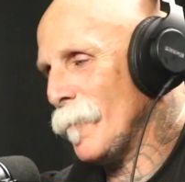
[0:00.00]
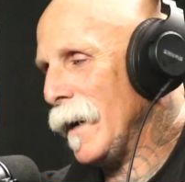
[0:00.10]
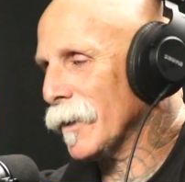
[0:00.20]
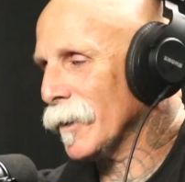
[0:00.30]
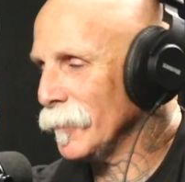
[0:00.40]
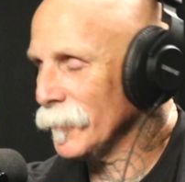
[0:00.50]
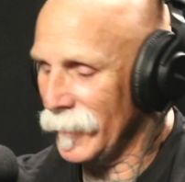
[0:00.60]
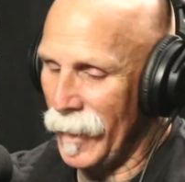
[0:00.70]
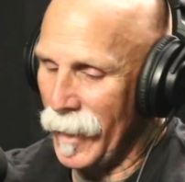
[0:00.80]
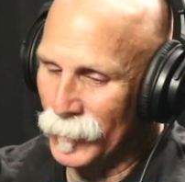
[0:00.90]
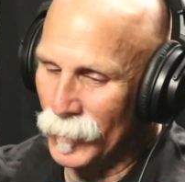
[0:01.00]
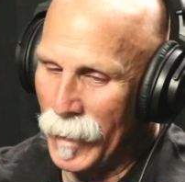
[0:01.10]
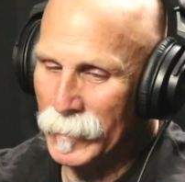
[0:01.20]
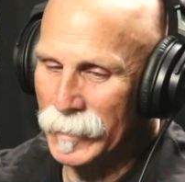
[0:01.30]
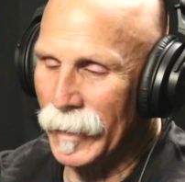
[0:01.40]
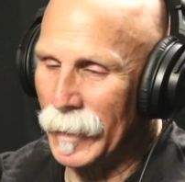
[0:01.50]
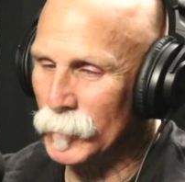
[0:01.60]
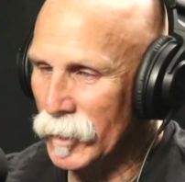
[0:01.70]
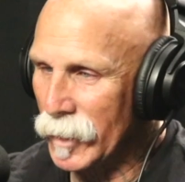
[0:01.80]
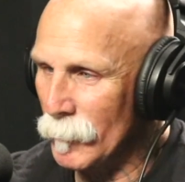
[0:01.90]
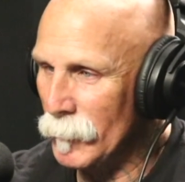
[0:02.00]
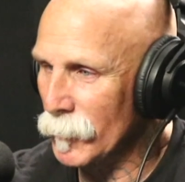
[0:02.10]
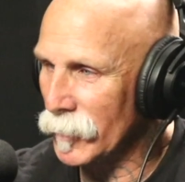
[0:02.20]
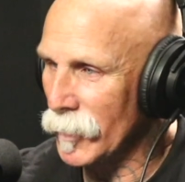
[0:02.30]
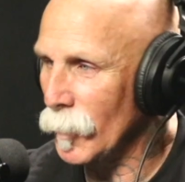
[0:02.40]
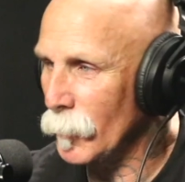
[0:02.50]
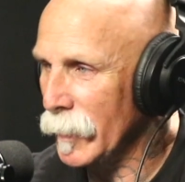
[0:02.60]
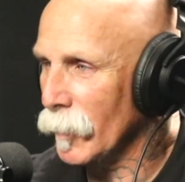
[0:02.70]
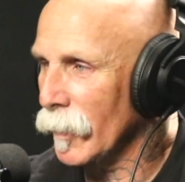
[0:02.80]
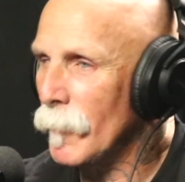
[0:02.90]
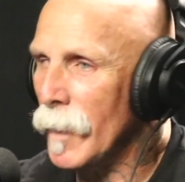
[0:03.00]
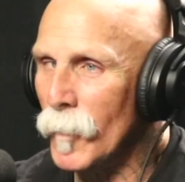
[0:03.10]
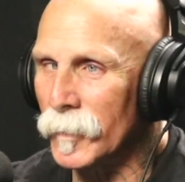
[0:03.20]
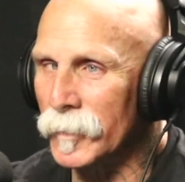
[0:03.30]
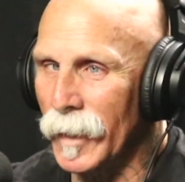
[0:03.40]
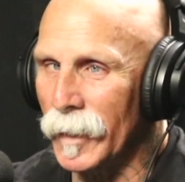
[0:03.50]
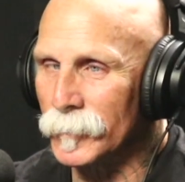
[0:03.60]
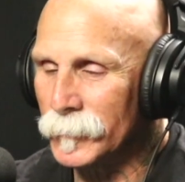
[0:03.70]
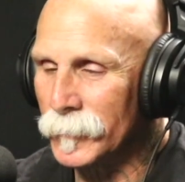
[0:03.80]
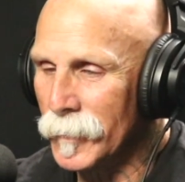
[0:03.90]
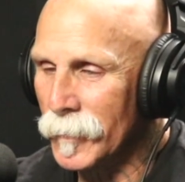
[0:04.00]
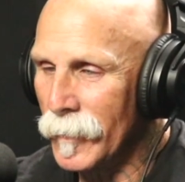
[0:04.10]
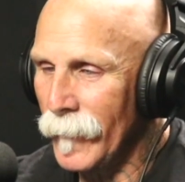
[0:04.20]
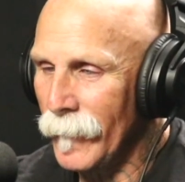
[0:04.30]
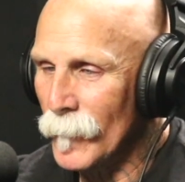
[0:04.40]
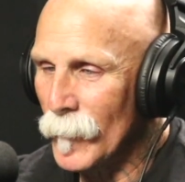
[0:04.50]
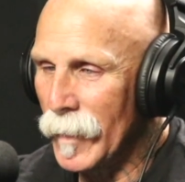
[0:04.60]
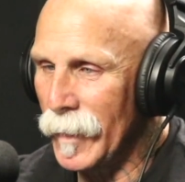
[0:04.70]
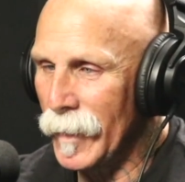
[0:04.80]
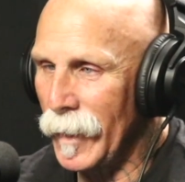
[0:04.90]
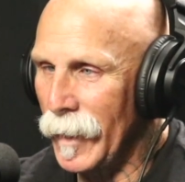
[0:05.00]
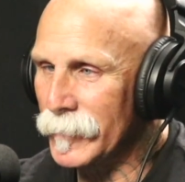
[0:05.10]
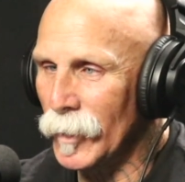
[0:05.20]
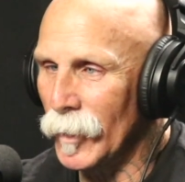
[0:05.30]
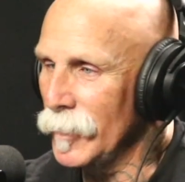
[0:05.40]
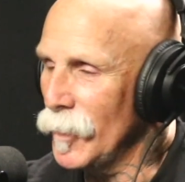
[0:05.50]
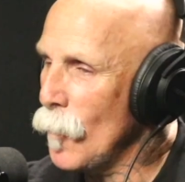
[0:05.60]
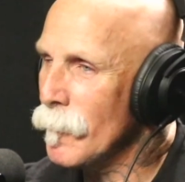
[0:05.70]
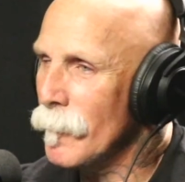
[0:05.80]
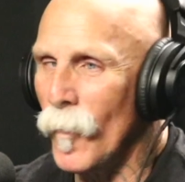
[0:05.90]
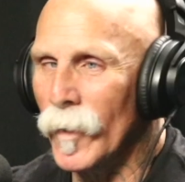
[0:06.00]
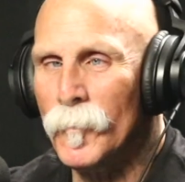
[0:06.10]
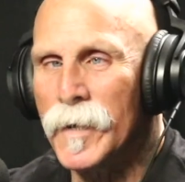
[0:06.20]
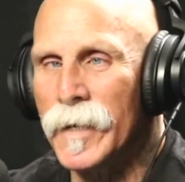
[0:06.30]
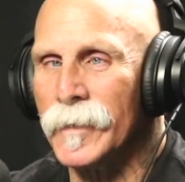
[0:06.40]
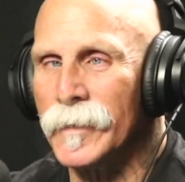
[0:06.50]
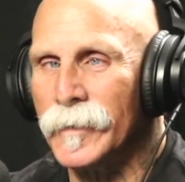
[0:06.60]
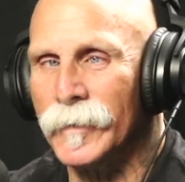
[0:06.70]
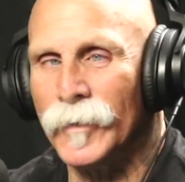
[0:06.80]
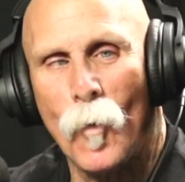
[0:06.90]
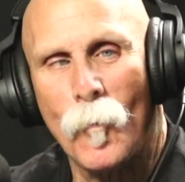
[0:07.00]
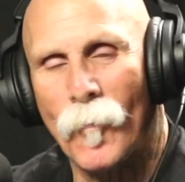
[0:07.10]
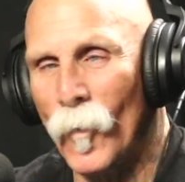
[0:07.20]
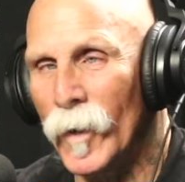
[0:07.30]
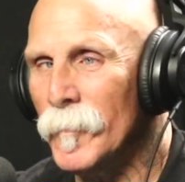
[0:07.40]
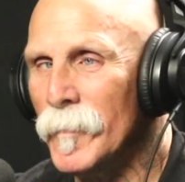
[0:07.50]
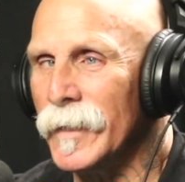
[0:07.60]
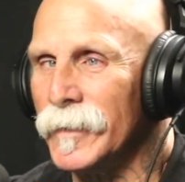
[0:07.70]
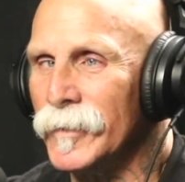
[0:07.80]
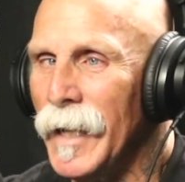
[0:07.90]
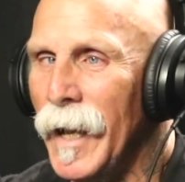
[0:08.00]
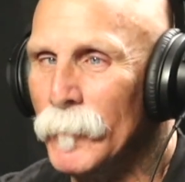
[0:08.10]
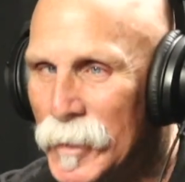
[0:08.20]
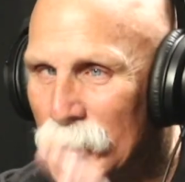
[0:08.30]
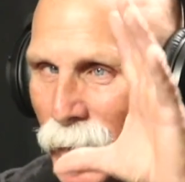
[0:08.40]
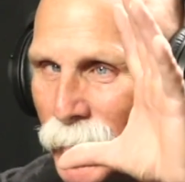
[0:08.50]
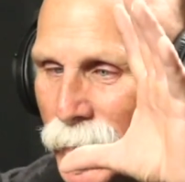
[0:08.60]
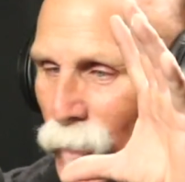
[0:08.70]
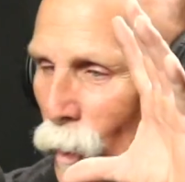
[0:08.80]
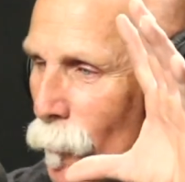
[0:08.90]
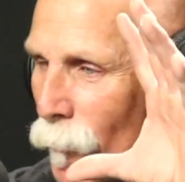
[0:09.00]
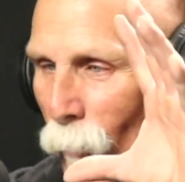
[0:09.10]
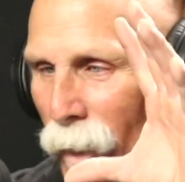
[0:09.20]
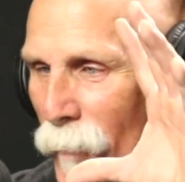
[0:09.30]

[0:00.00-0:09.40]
girl, I don't know how many times she caught me with other people on my motorcycle. And I'd tell her, nope, wasn't me. Nope, wasn't me. She'd have pictures of it. Nope, wasn't